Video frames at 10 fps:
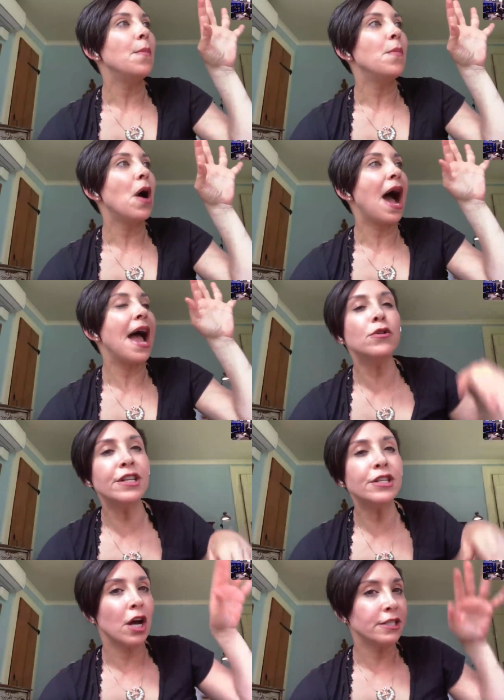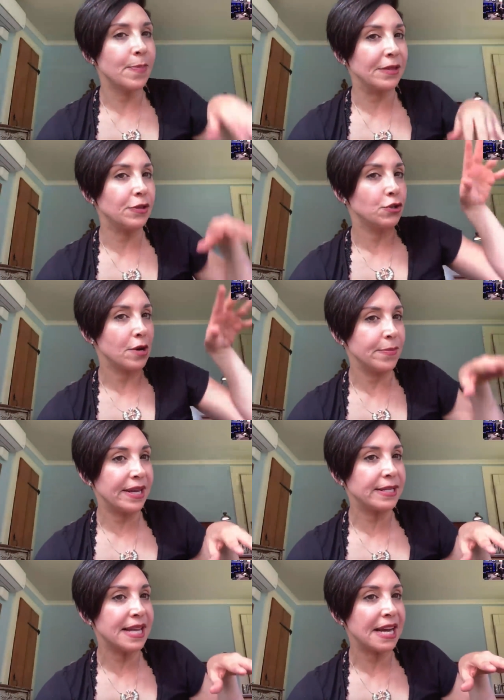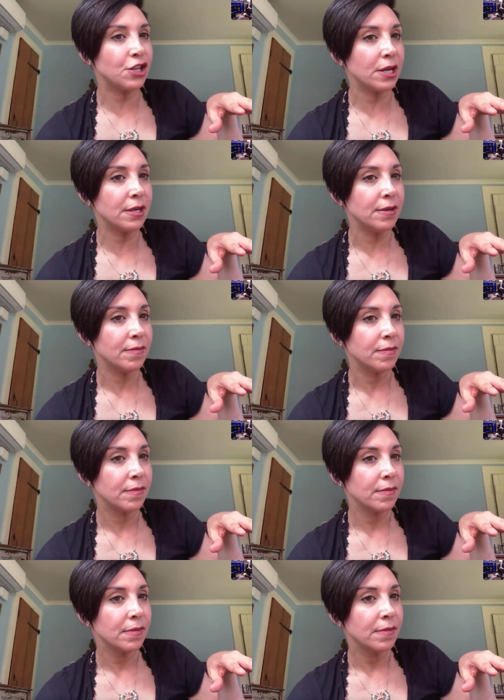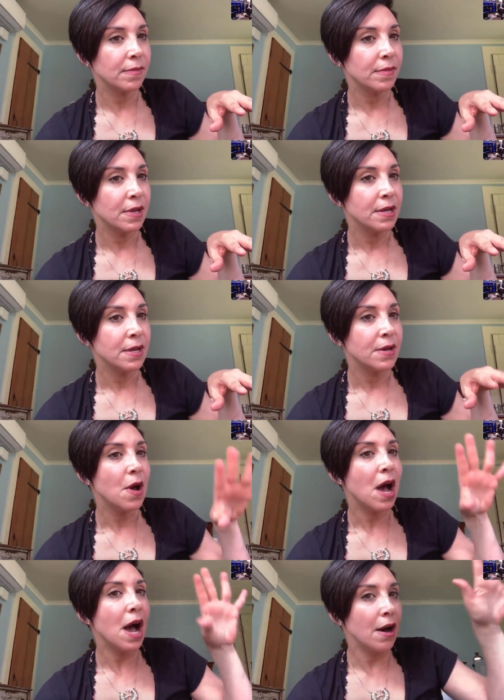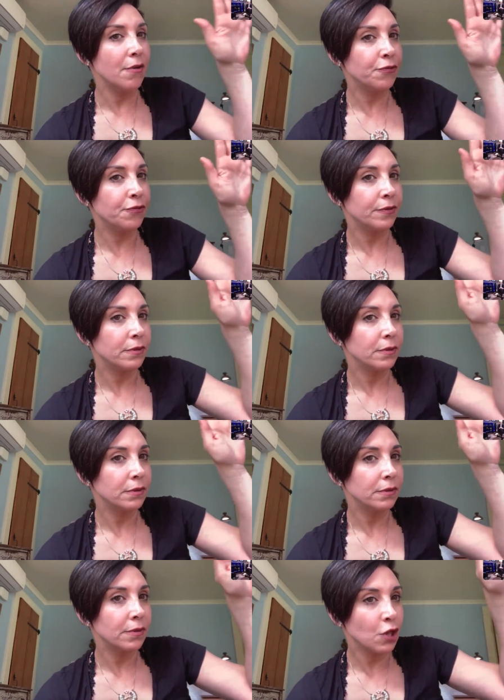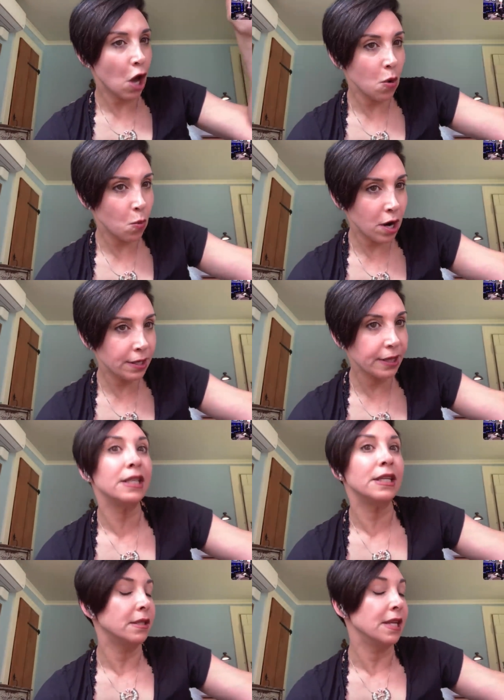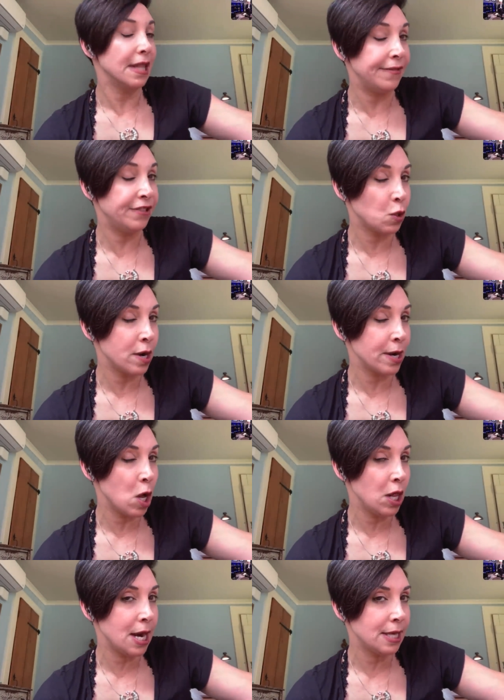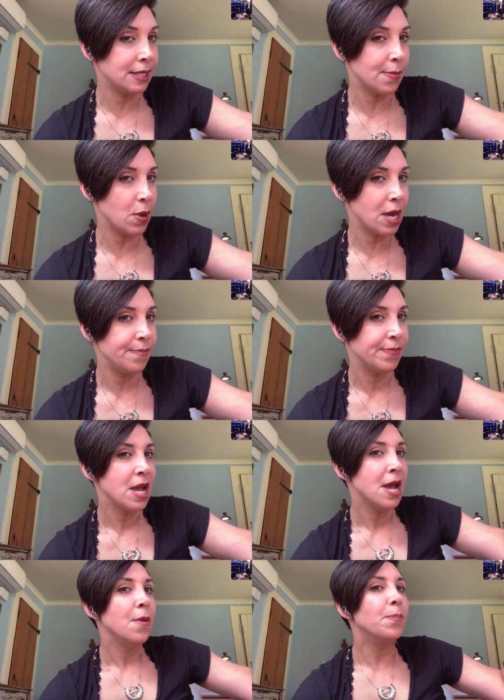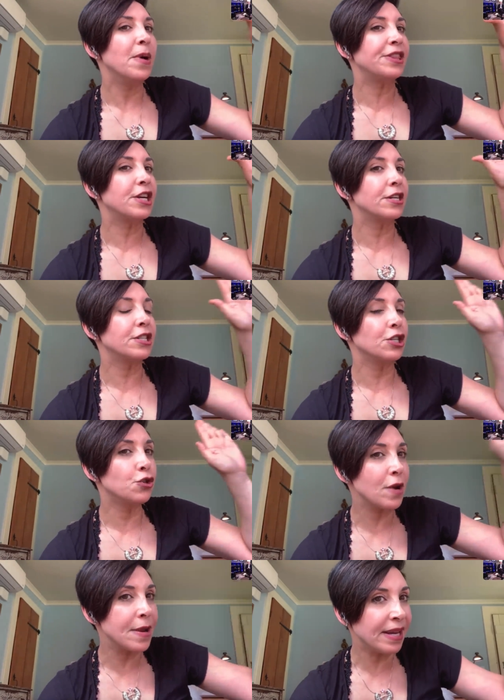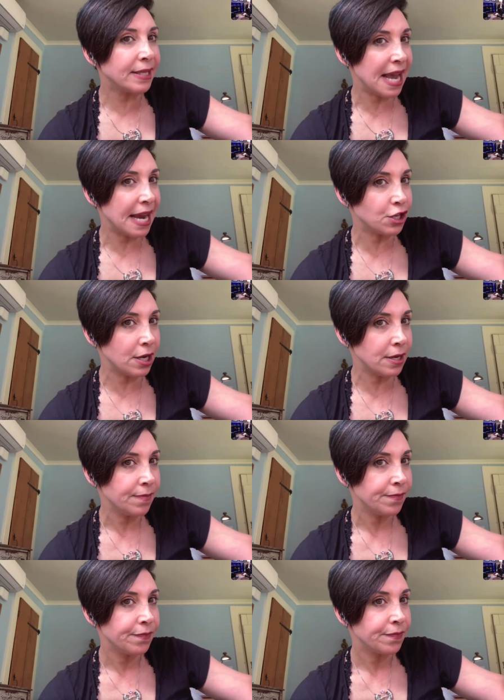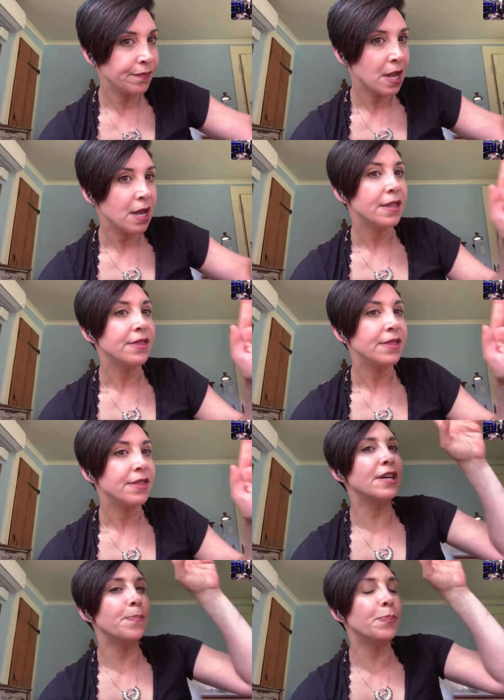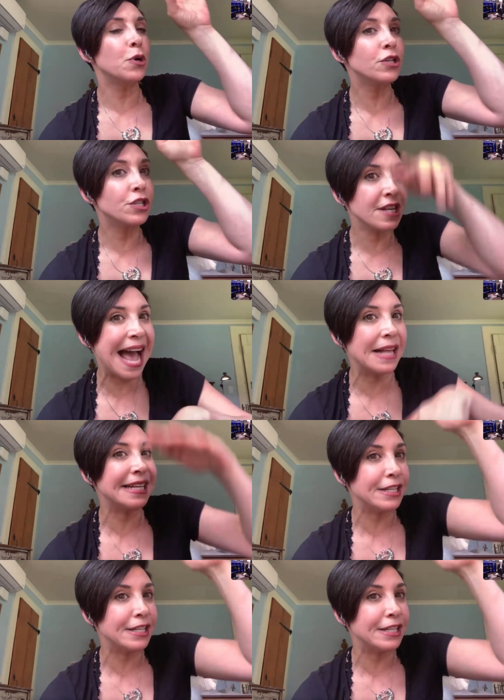i only talked about the dreaming section of the homework, the, the life story colonoscopy. But there's a dreaming section, there's a personality